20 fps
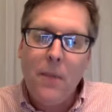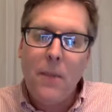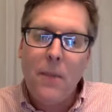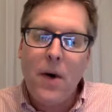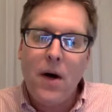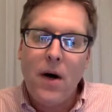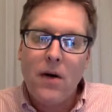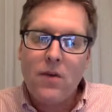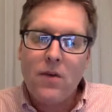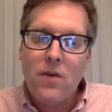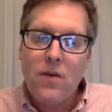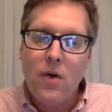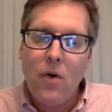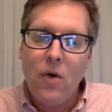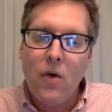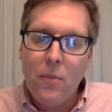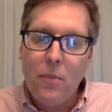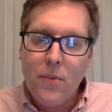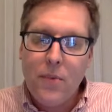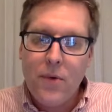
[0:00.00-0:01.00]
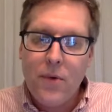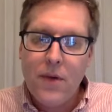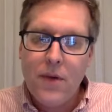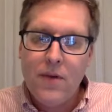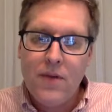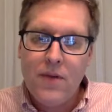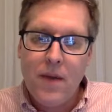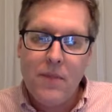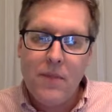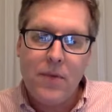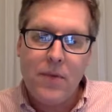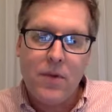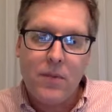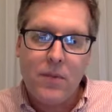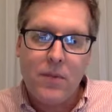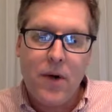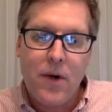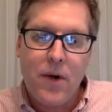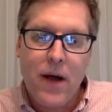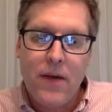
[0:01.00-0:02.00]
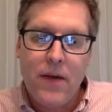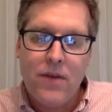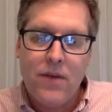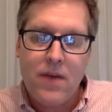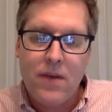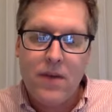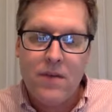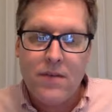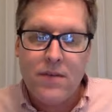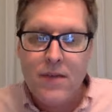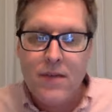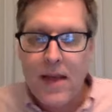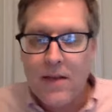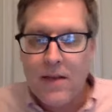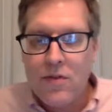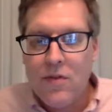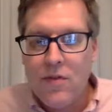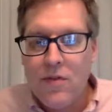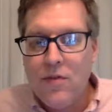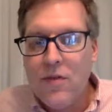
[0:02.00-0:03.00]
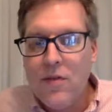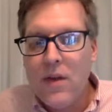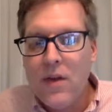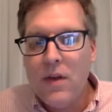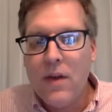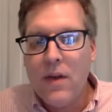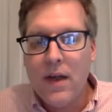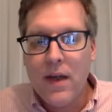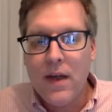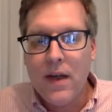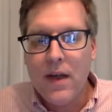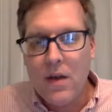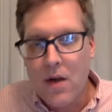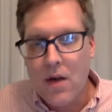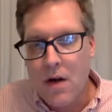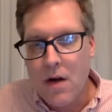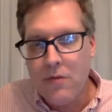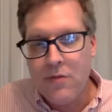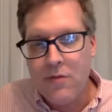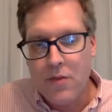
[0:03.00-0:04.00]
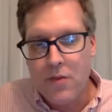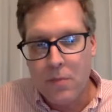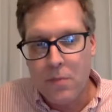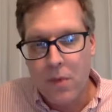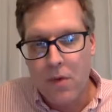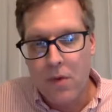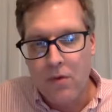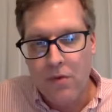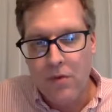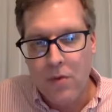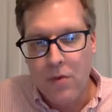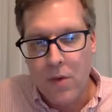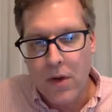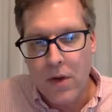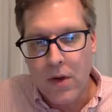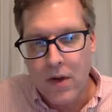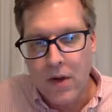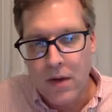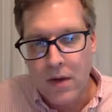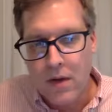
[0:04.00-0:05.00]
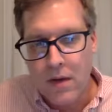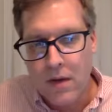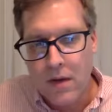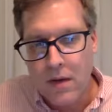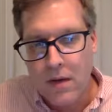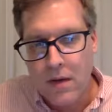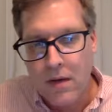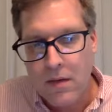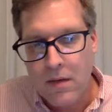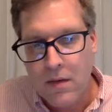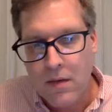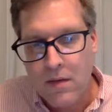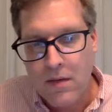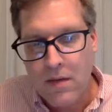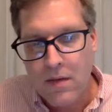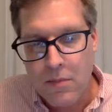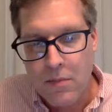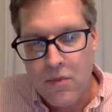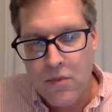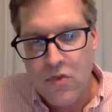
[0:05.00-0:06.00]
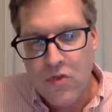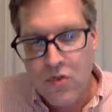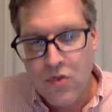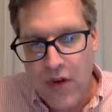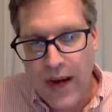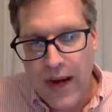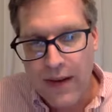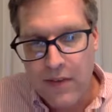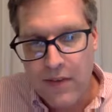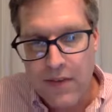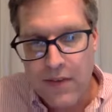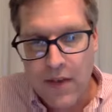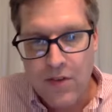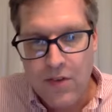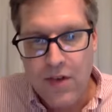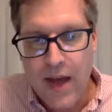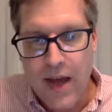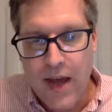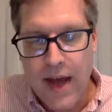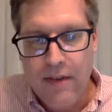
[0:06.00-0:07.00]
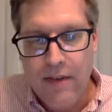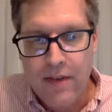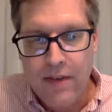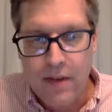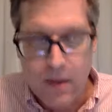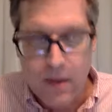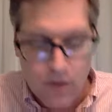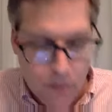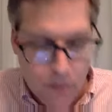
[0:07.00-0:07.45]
parts of the whole preceptor process that's feeling comfortable for you? Some strengths that you have at this